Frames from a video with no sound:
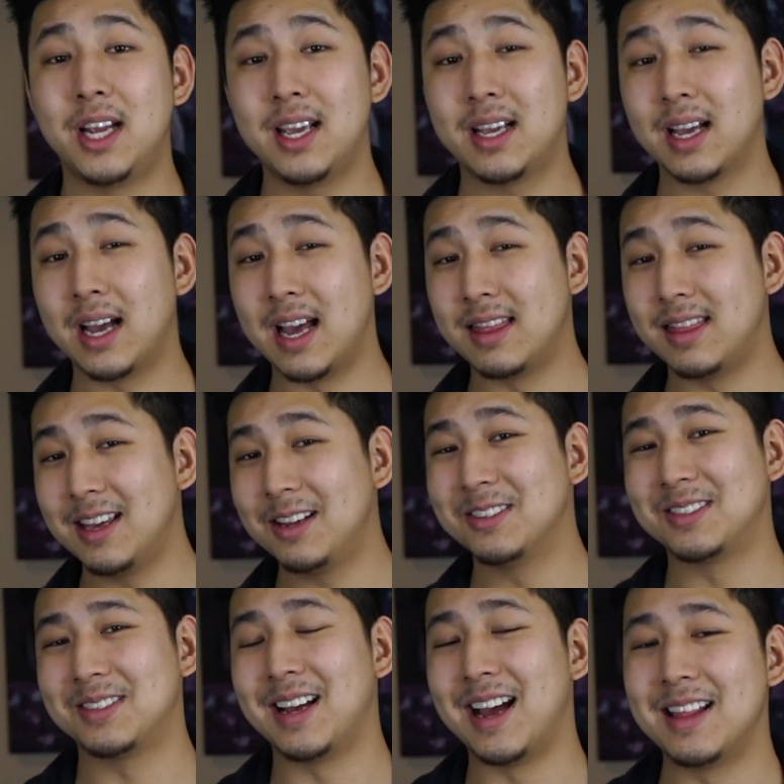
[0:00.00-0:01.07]
Jake. I
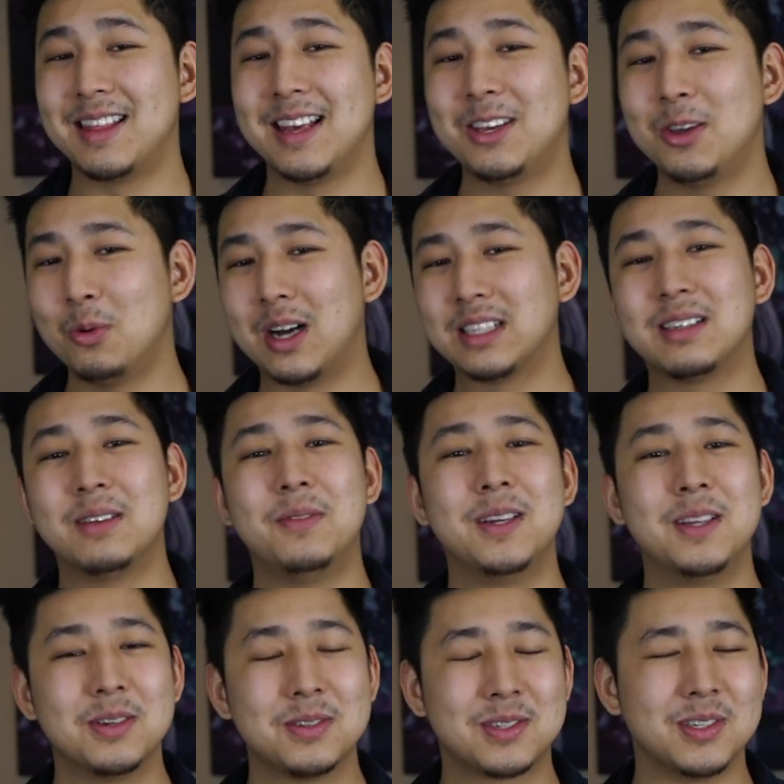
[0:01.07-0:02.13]
think you watch my video,